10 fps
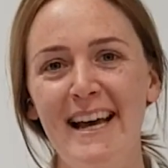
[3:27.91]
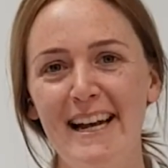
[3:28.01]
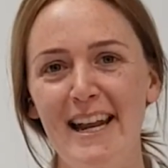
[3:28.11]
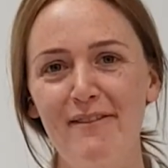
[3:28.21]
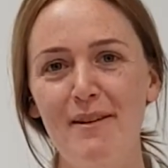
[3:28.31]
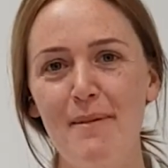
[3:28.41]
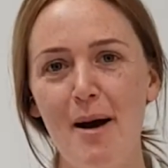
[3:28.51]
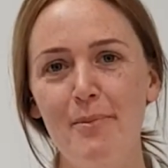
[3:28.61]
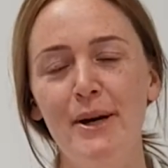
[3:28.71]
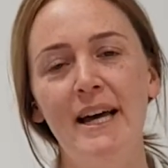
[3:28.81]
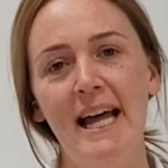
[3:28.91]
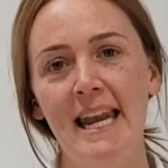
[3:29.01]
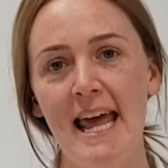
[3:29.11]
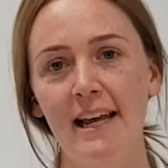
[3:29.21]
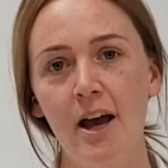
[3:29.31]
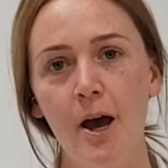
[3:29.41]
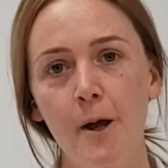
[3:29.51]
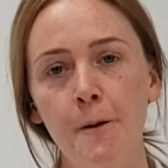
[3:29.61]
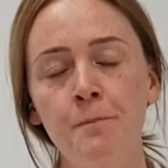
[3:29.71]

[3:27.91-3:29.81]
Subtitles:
lift them up and let go.